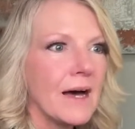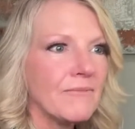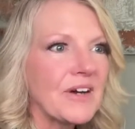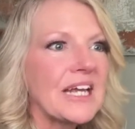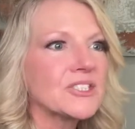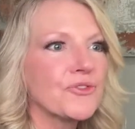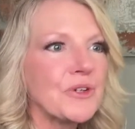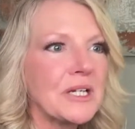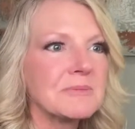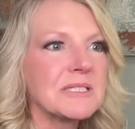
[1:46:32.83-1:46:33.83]
Financial
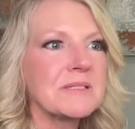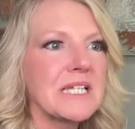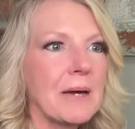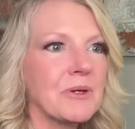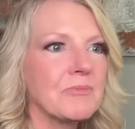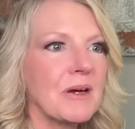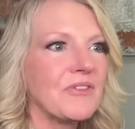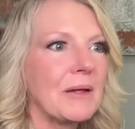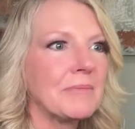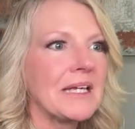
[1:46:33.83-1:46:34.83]
freedom, spend time with my
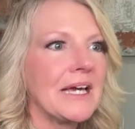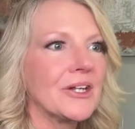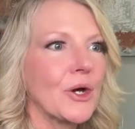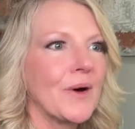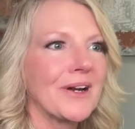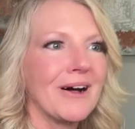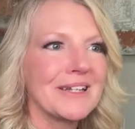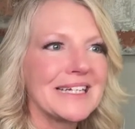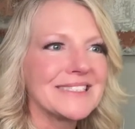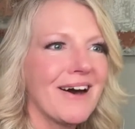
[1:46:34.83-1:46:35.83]
family and go on
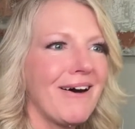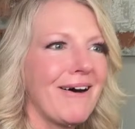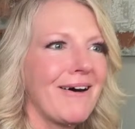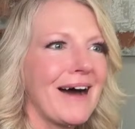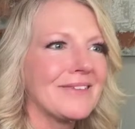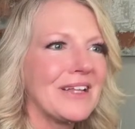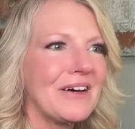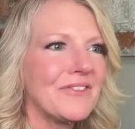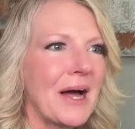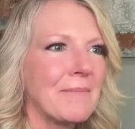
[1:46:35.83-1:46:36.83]
holidays. Oh, I
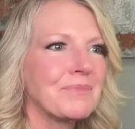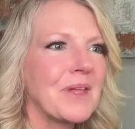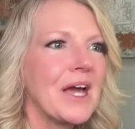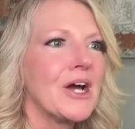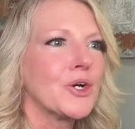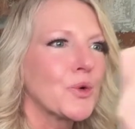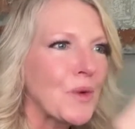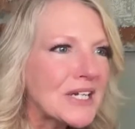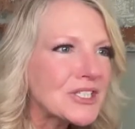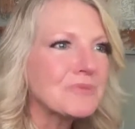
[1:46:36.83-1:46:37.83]
love that.
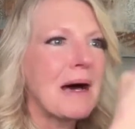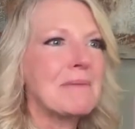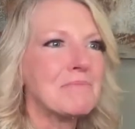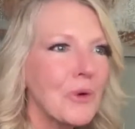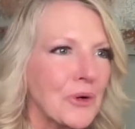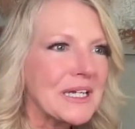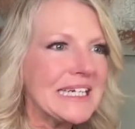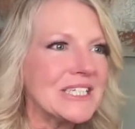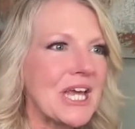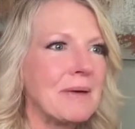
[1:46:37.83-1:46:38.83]
Crush my
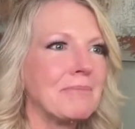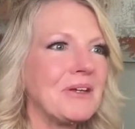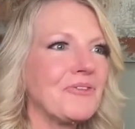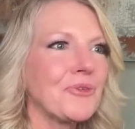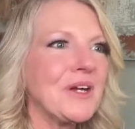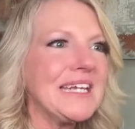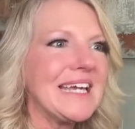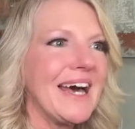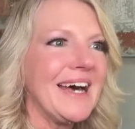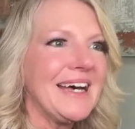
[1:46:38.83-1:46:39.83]
mortgage and be free.
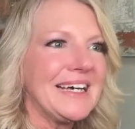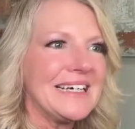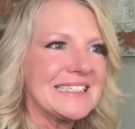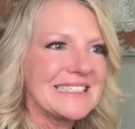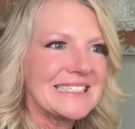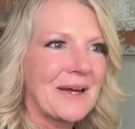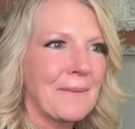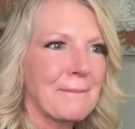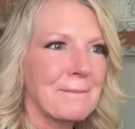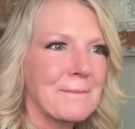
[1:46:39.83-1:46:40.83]
Yes.
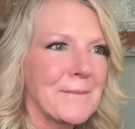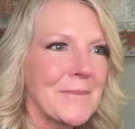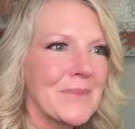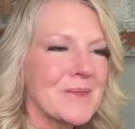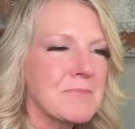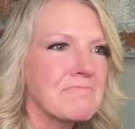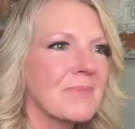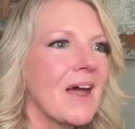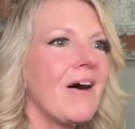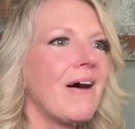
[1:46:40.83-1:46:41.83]

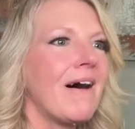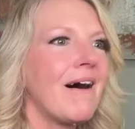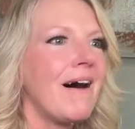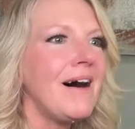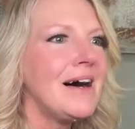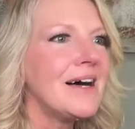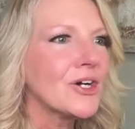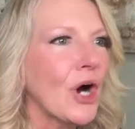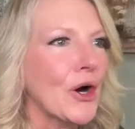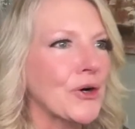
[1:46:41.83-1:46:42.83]
Aw,
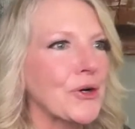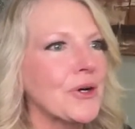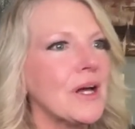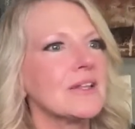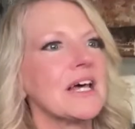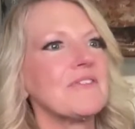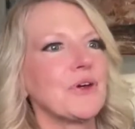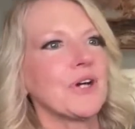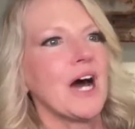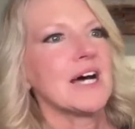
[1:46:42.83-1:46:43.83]
Carter, love
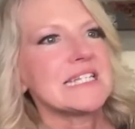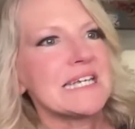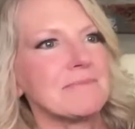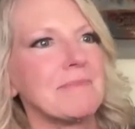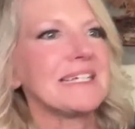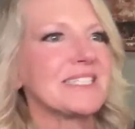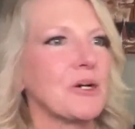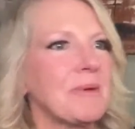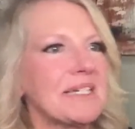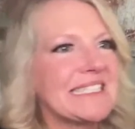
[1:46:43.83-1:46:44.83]
your content. Makes
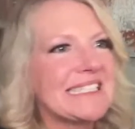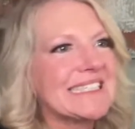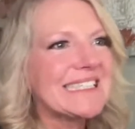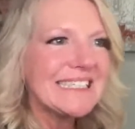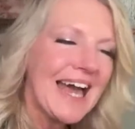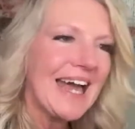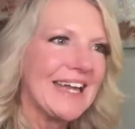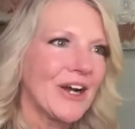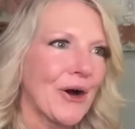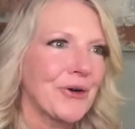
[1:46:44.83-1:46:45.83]
so much sense.
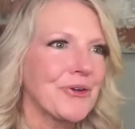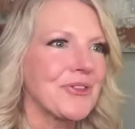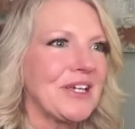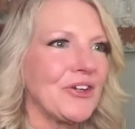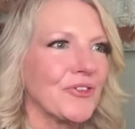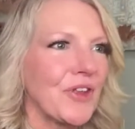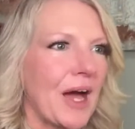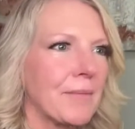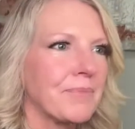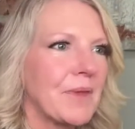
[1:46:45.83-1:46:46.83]
Yay, Carter. Thank you for that.